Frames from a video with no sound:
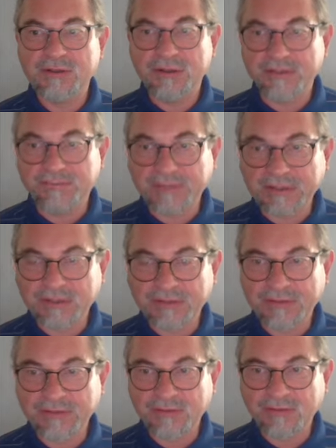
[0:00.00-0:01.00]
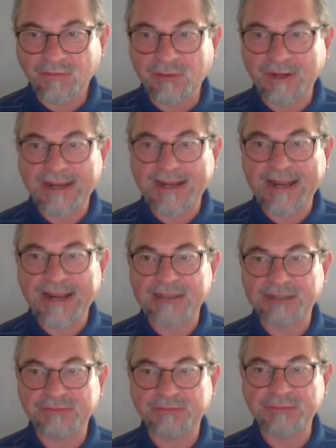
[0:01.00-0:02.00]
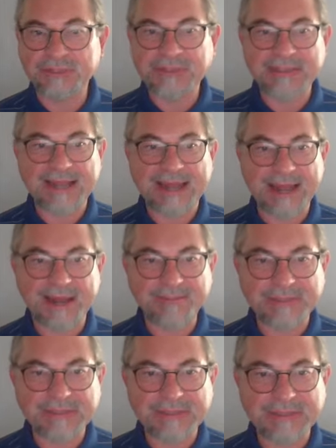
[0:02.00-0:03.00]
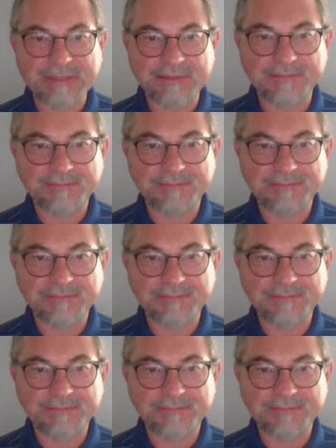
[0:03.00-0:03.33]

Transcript: evict when a cache miss happens.